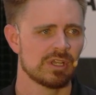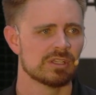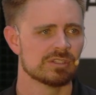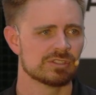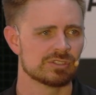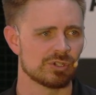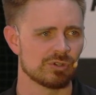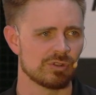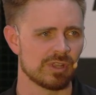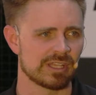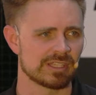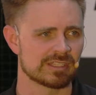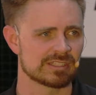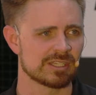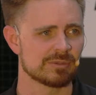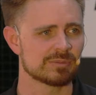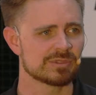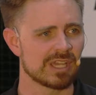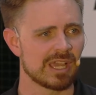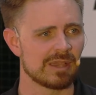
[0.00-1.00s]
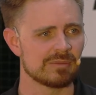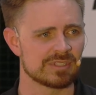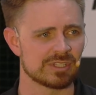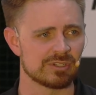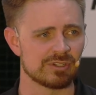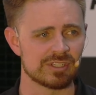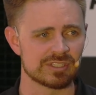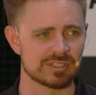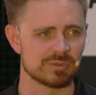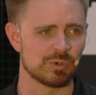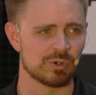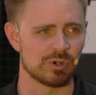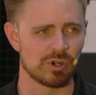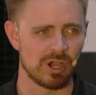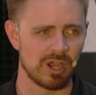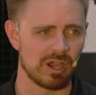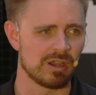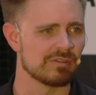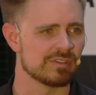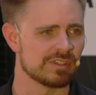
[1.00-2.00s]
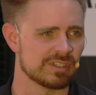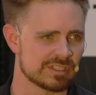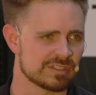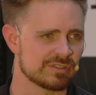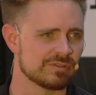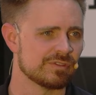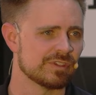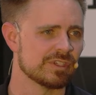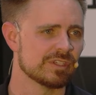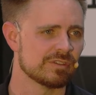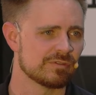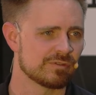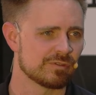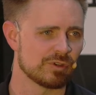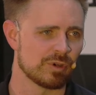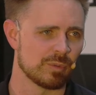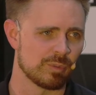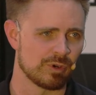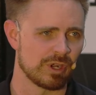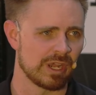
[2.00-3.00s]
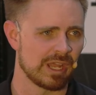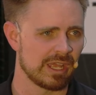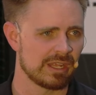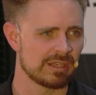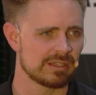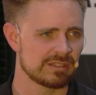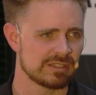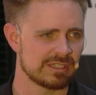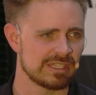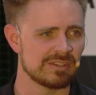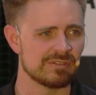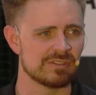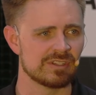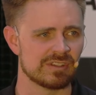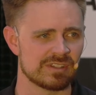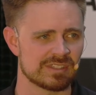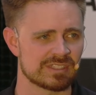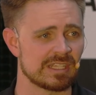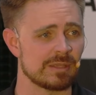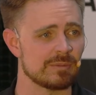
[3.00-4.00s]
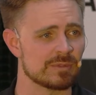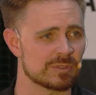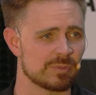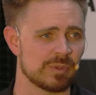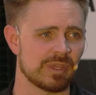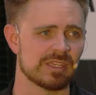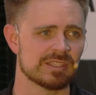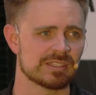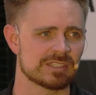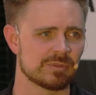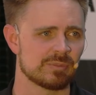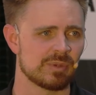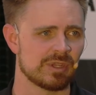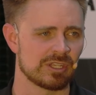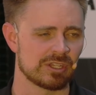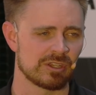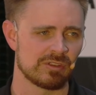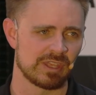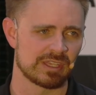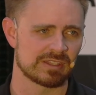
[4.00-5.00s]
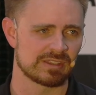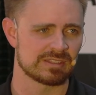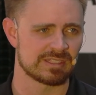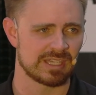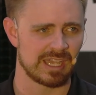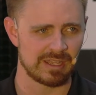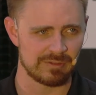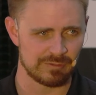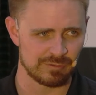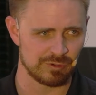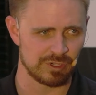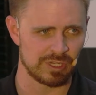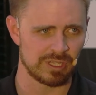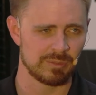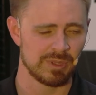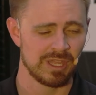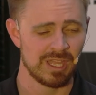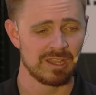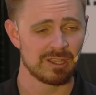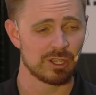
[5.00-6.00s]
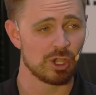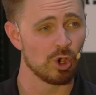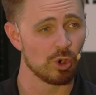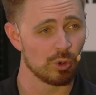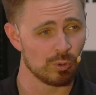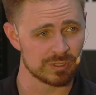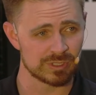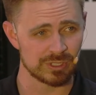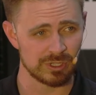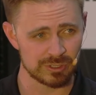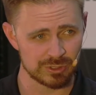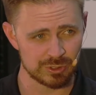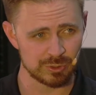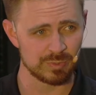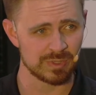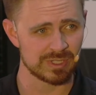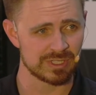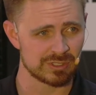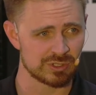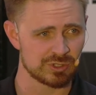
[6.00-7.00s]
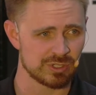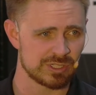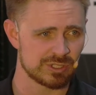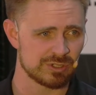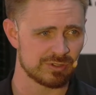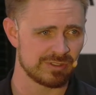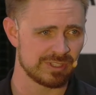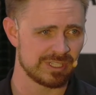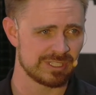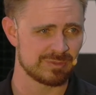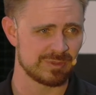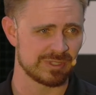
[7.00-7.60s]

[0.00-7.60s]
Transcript: So like sometimes there is a more obvious fit for a brand, even in the same space, depending on like the time frame. Coke was also big in Stranger Things